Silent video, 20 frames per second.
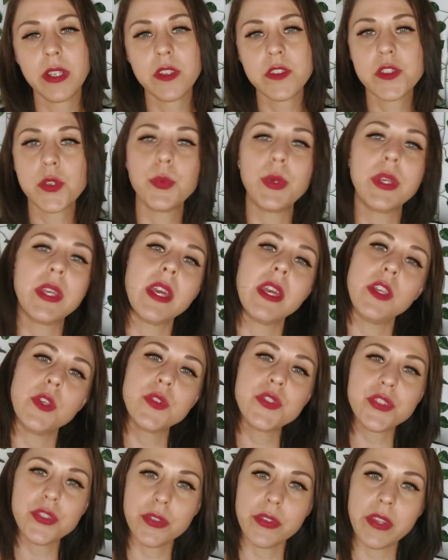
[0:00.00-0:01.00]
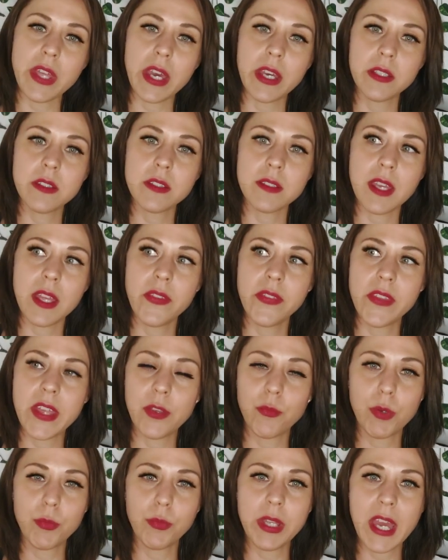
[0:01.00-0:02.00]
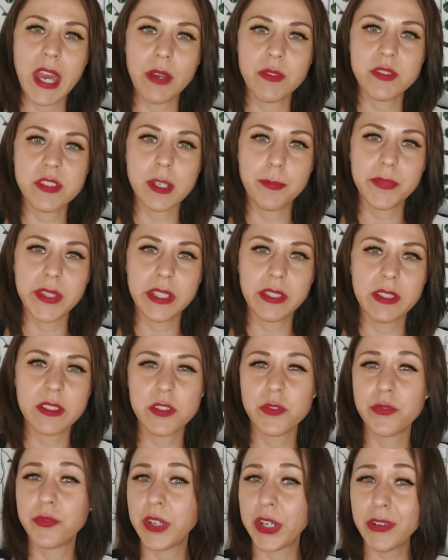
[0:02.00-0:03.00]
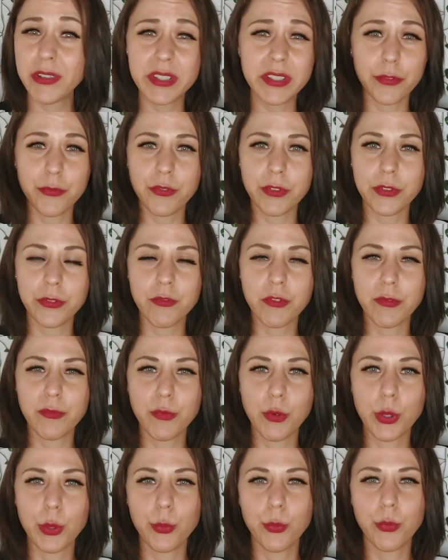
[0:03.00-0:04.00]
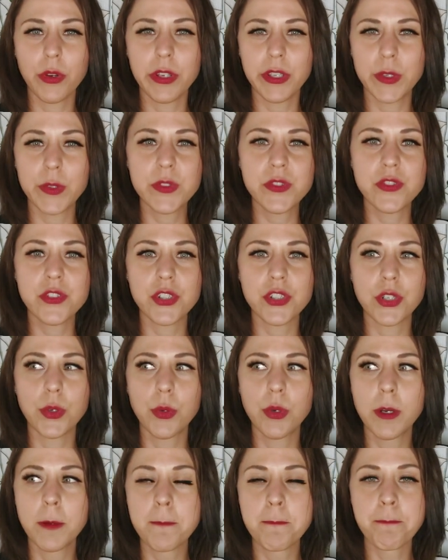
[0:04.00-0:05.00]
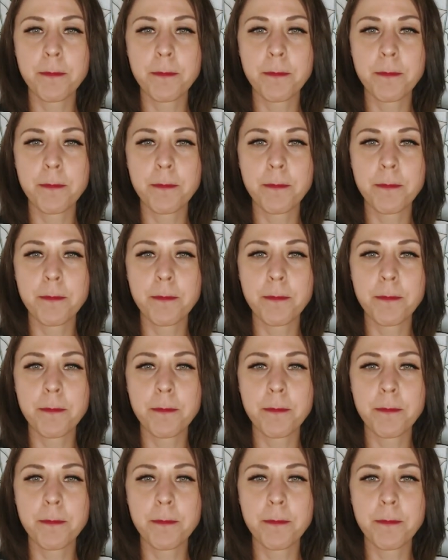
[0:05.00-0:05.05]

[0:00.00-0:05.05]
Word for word: So we get used to that, and then when we have something that's very different from what we're used to,